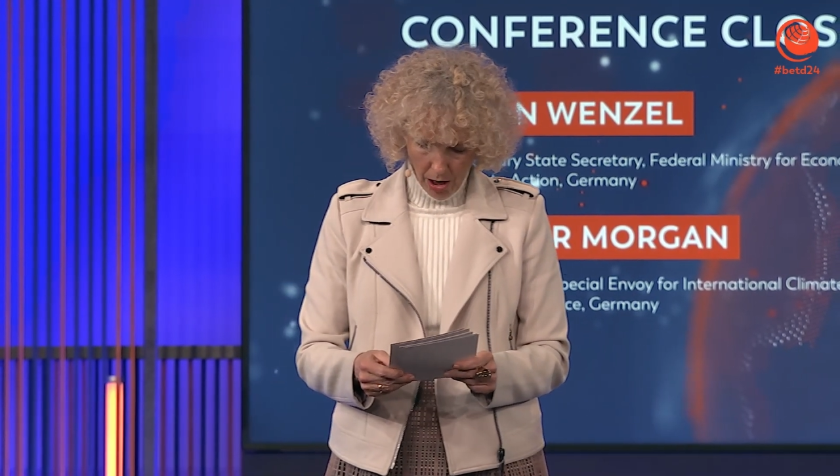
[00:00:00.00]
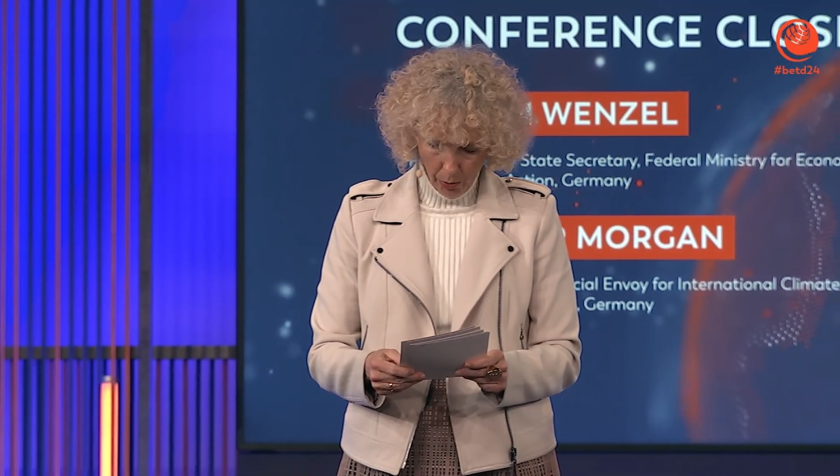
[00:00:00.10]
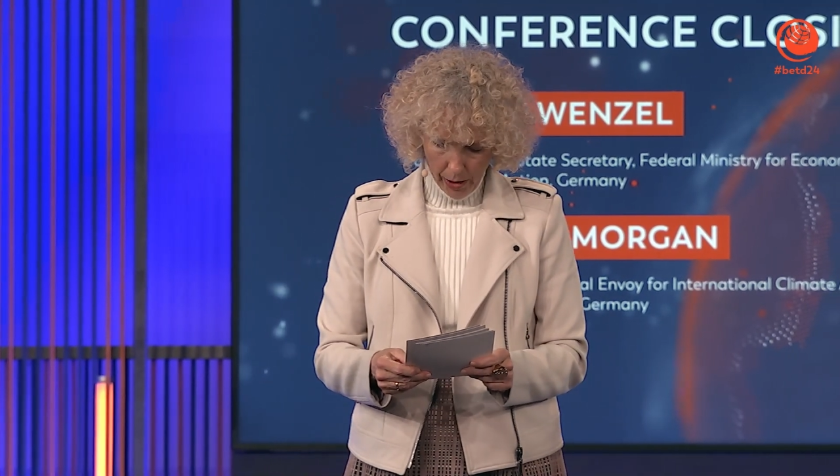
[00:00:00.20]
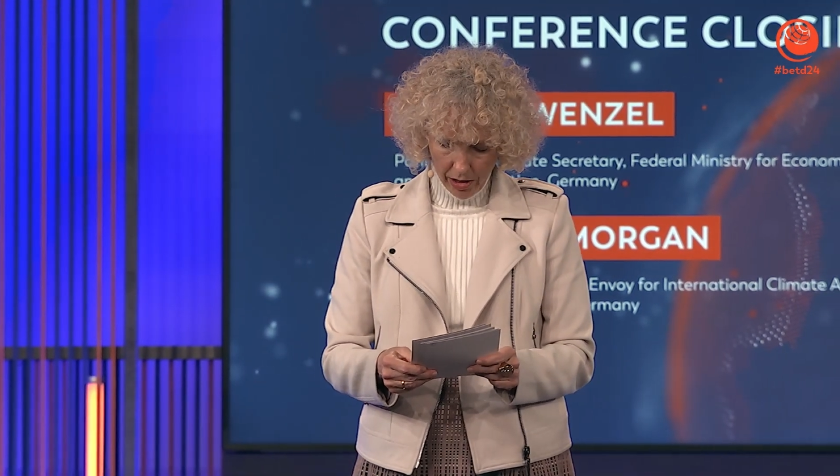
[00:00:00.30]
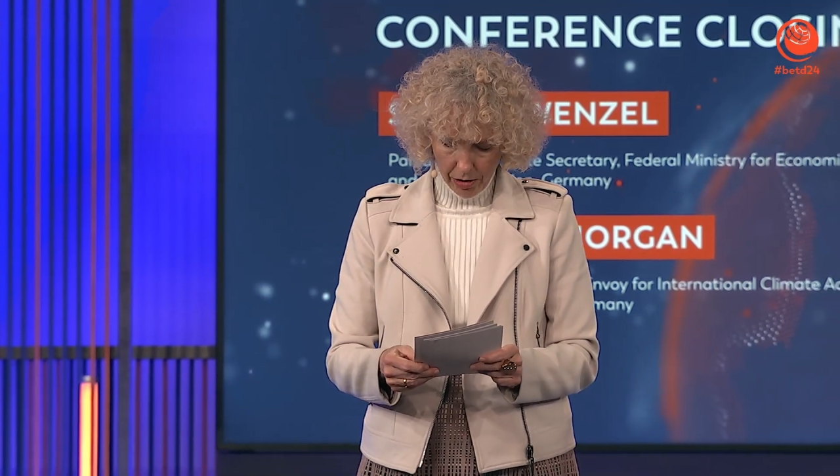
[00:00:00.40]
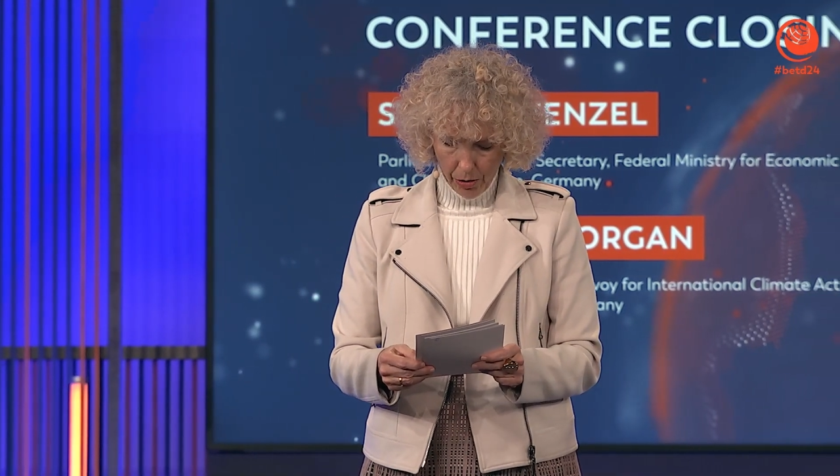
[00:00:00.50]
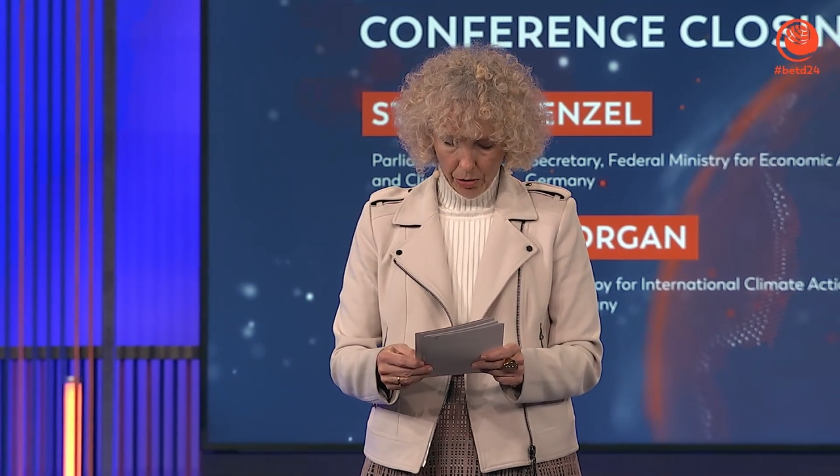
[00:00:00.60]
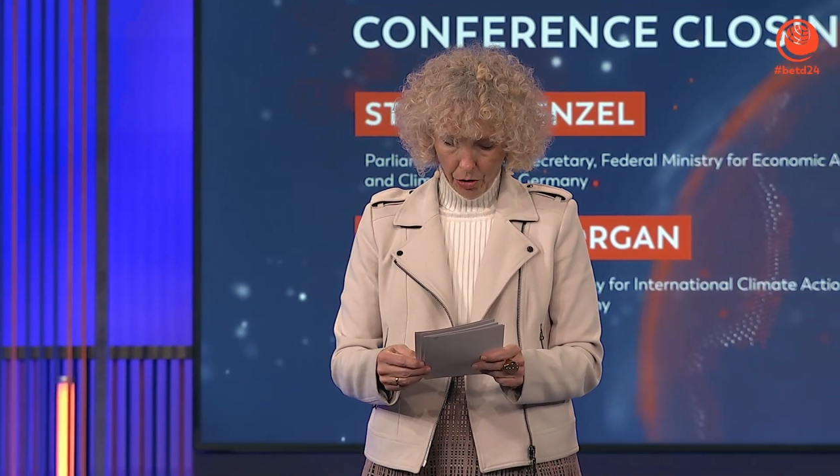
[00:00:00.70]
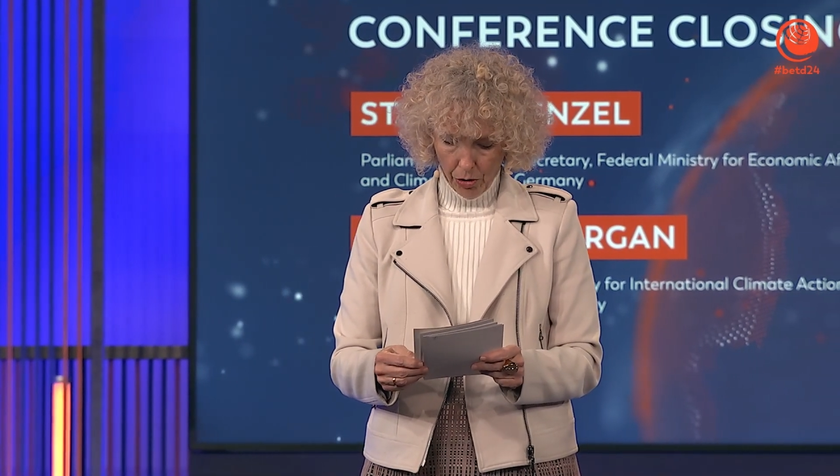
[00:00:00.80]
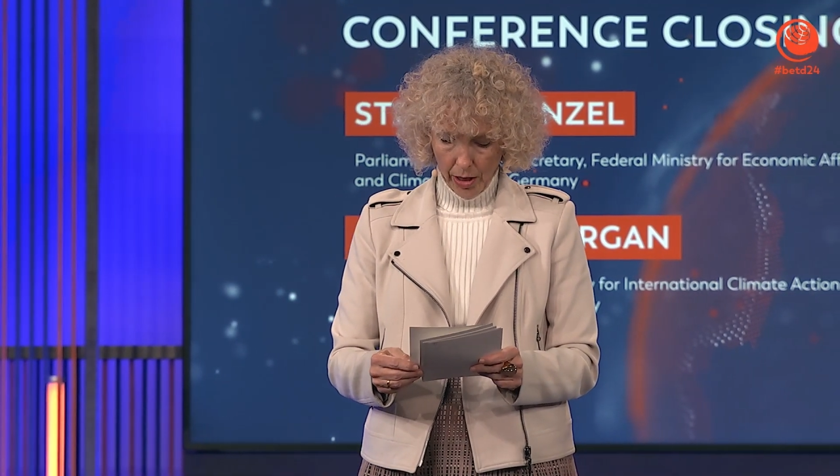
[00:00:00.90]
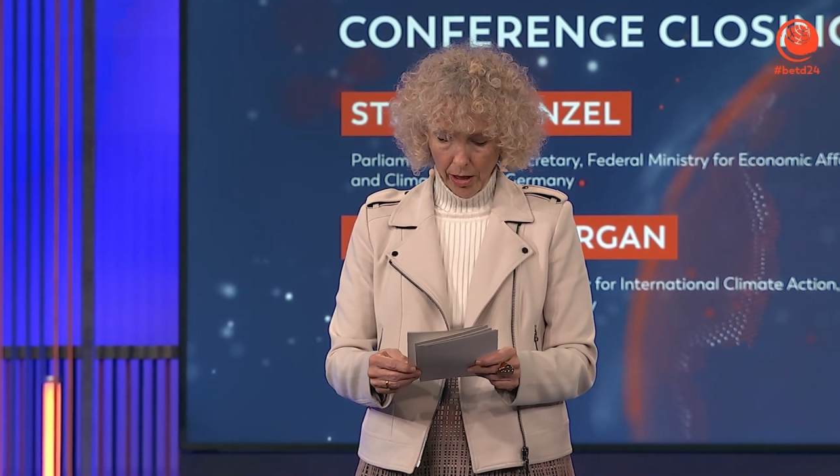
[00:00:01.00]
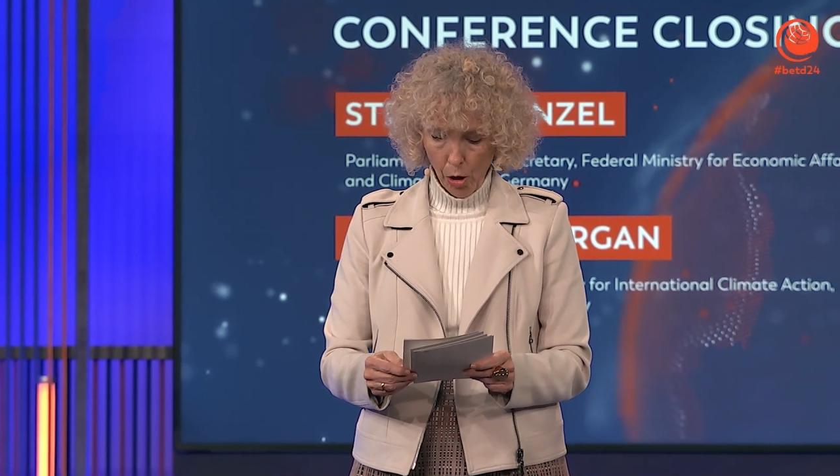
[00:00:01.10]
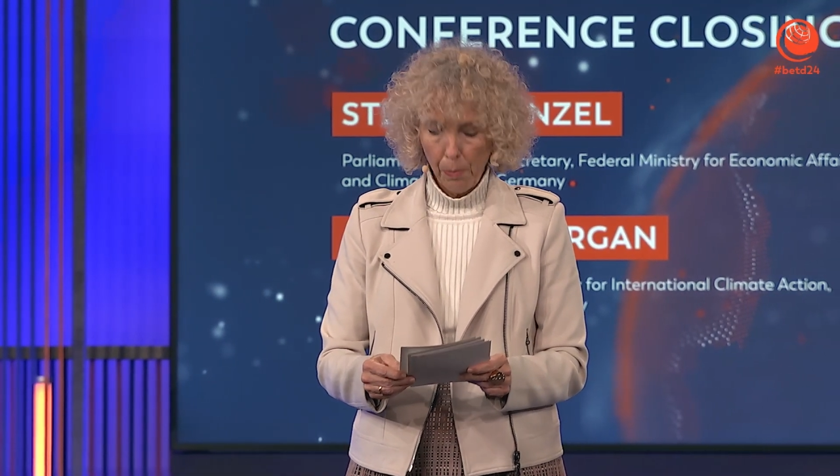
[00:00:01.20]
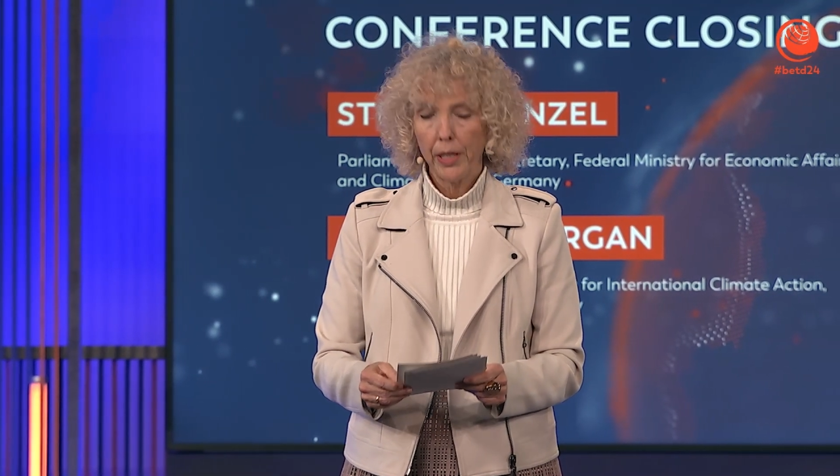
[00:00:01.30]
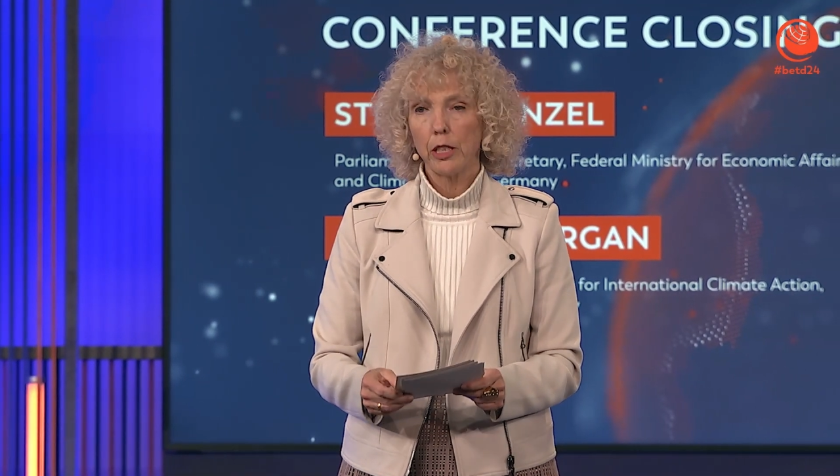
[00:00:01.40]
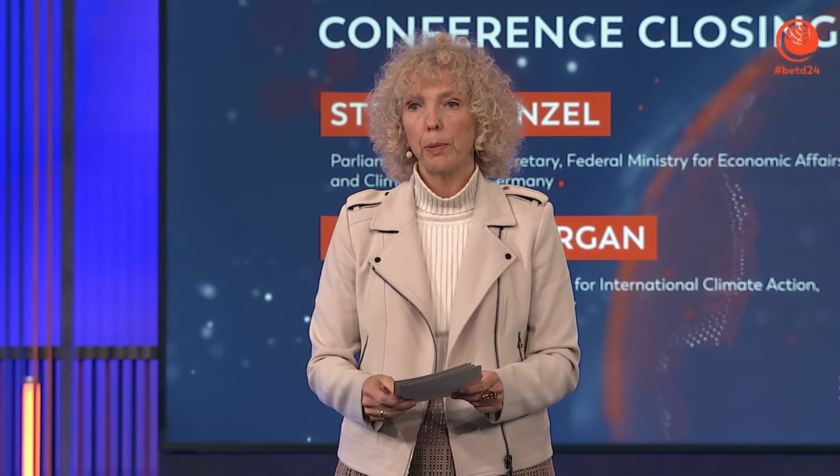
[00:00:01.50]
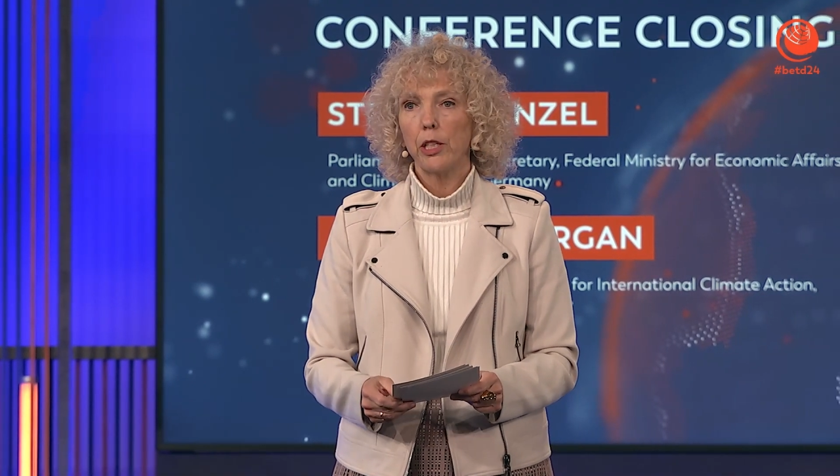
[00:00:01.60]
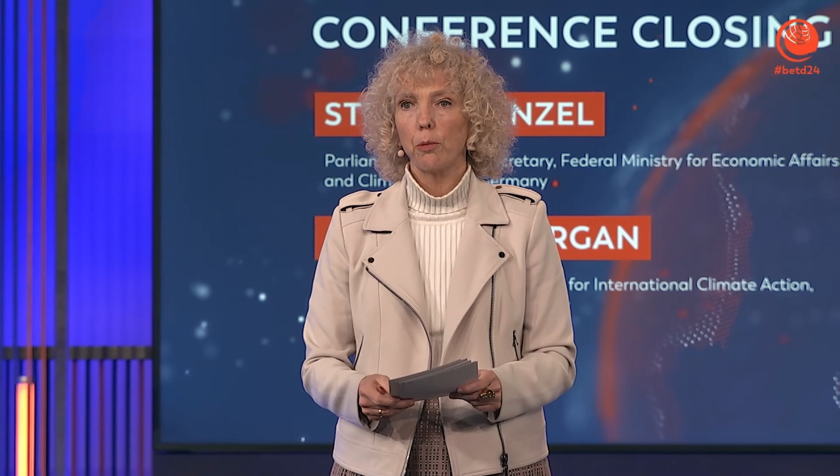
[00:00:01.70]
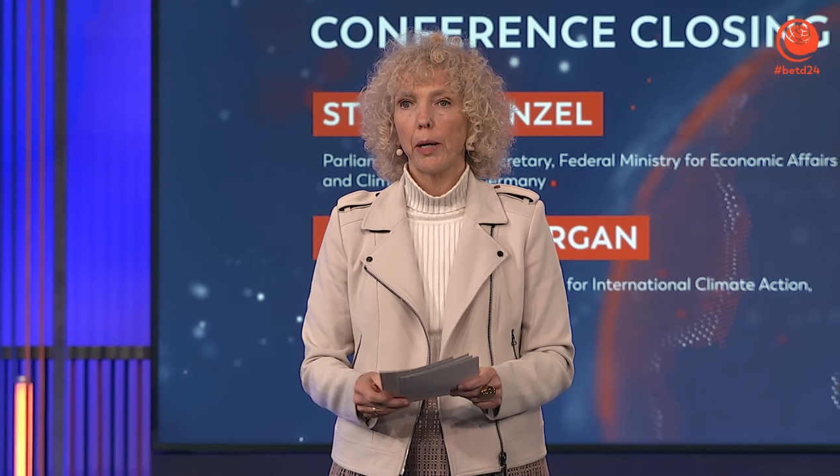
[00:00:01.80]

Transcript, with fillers: Alweendo during the opening speech